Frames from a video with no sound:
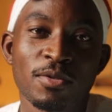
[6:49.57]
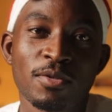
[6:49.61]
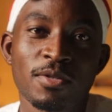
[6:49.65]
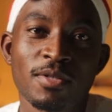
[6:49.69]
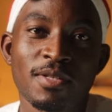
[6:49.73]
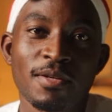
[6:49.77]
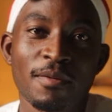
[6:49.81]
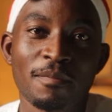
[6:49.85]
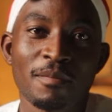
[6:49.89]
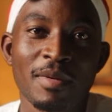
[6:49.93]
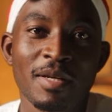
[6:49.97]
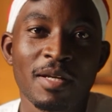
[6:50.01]

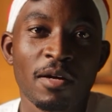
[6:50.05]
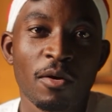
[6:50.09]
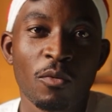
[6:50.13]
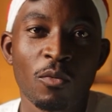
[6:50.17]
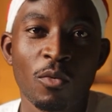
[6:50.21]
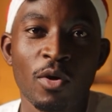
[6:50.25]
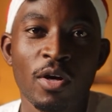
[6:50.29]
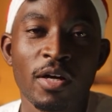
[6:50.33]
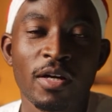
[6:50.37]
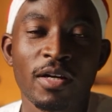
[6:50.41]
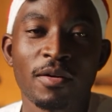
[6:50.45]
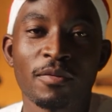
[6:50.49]
submit our
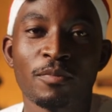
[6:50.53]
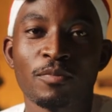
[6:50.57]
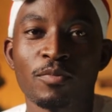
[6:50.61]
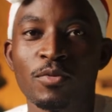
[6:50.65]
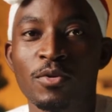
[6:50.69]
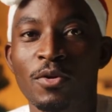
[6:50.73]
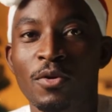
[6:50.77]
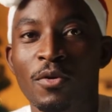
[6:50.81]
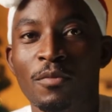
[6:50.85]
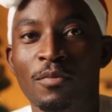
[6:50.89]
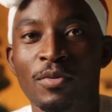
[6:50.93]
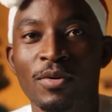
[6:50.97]
work, you
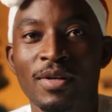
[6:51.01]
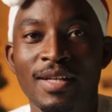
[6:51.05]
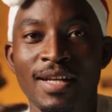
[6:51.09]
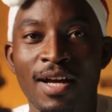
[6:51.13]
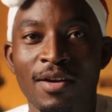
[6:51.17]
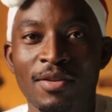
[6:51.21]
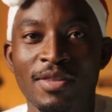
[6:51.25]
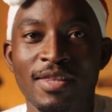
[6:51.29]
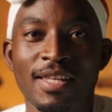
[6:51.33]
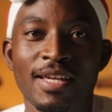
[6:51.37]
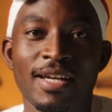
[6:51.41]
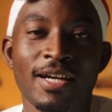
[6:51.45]
know, put it
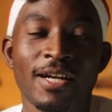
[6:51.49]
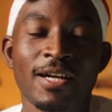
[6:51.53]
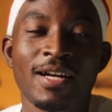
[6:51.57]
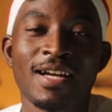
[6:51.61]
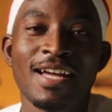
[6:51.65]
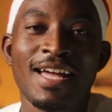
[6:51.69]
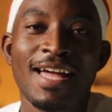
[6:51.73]
out there,